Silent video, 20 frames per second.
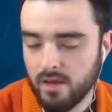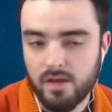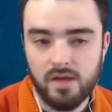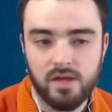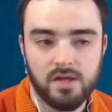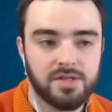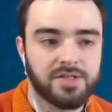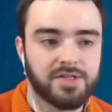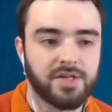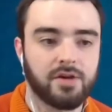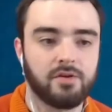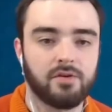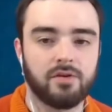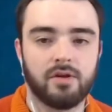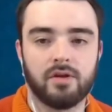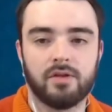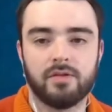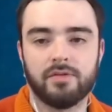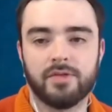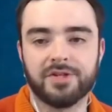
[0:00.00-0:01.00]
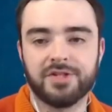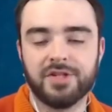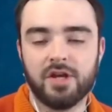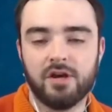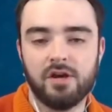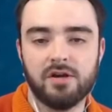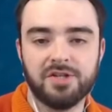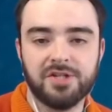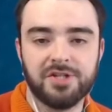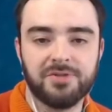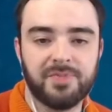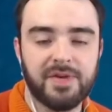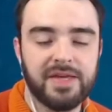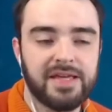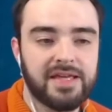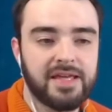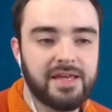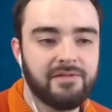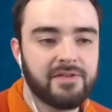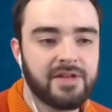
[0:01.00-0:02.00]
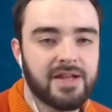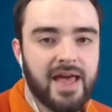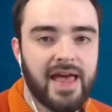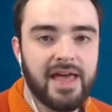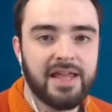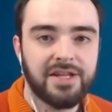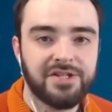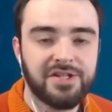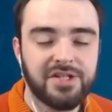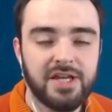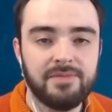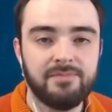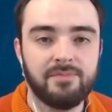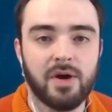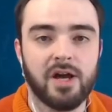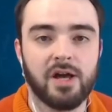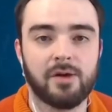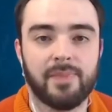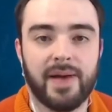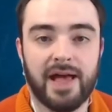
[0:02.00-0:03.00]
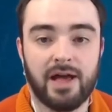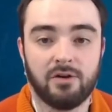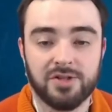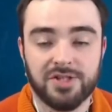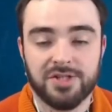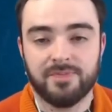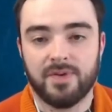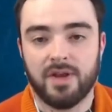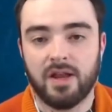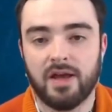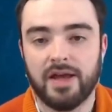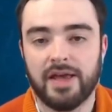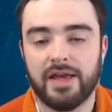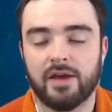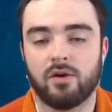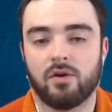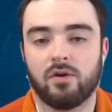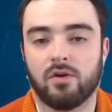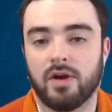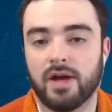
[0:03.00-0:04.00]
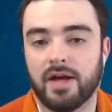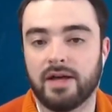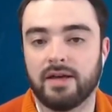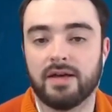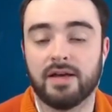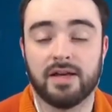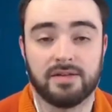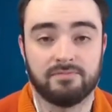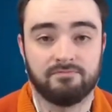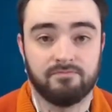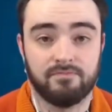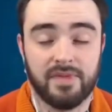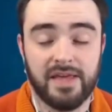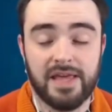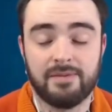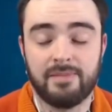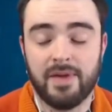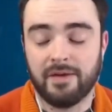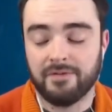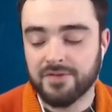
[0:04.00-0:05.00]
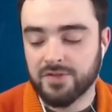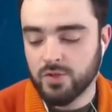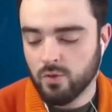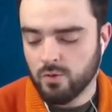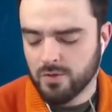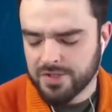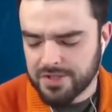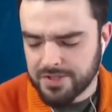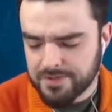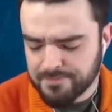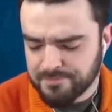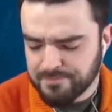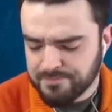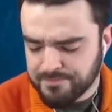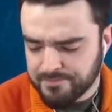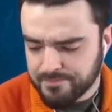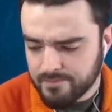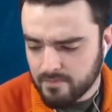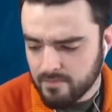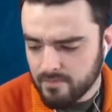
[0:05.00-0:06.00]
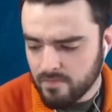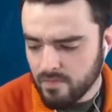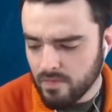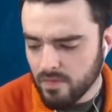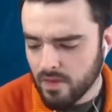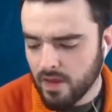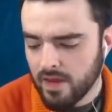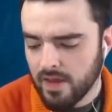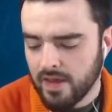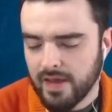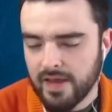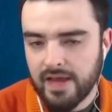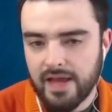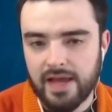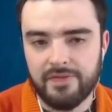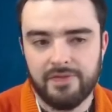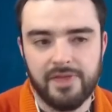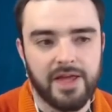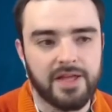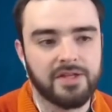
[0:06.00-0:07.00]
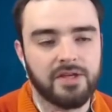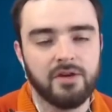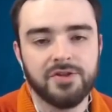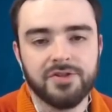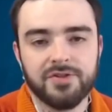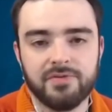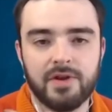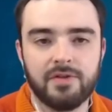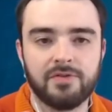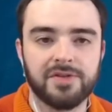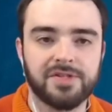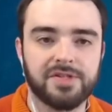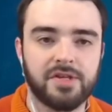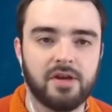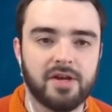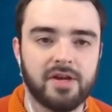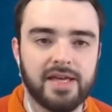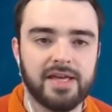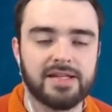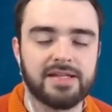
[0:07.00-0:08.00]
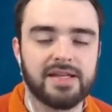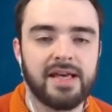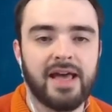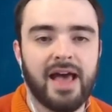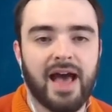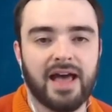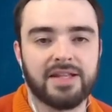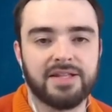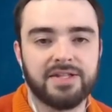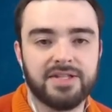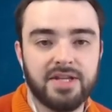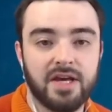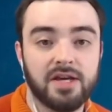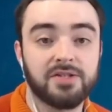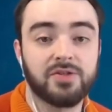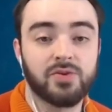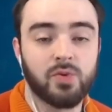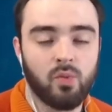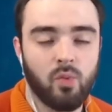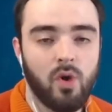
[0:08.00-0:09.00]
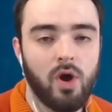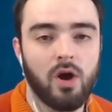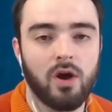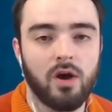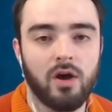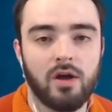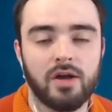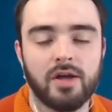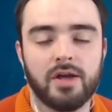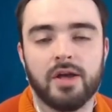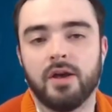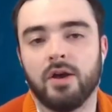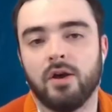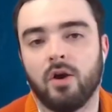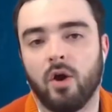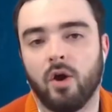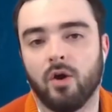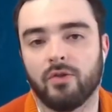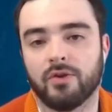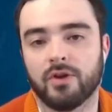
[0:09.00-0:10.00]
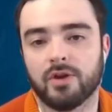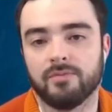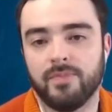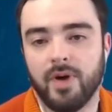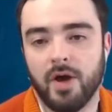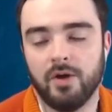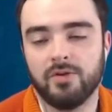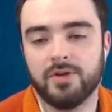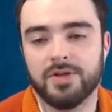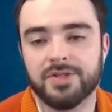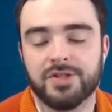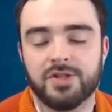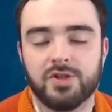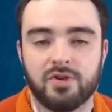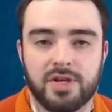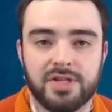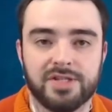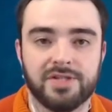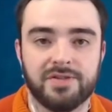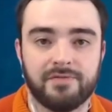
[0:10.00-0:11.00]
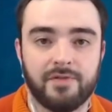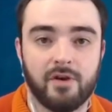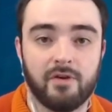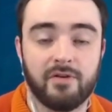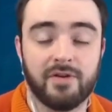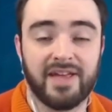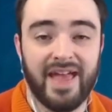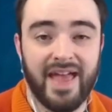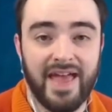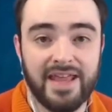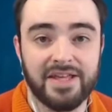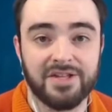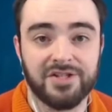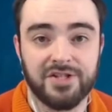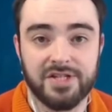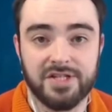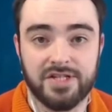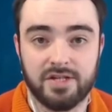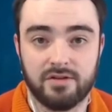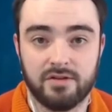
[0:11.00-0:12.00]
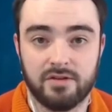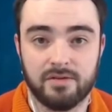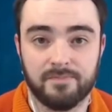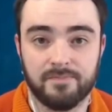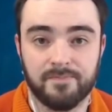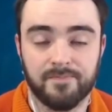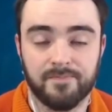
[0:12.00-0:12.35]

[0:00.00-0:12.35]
So the charge has been given energy by a power supply or an EMF source. It then goes around the circuit and does work on the components, transferring energy to them.